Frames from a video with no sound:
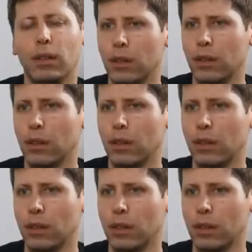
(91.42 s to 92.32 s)

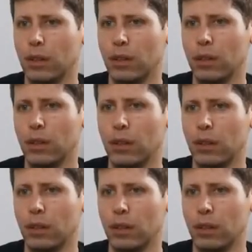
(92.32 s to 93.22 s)

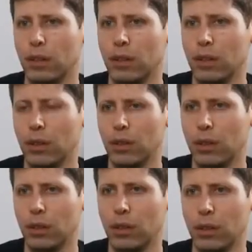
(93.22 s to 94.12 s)

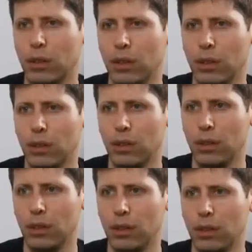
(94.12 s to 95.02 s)

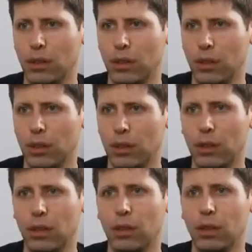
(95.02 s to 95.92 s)

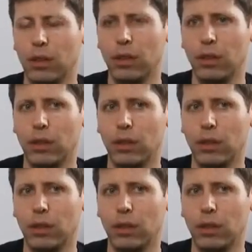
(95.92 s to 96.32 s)
This person isn't speaking.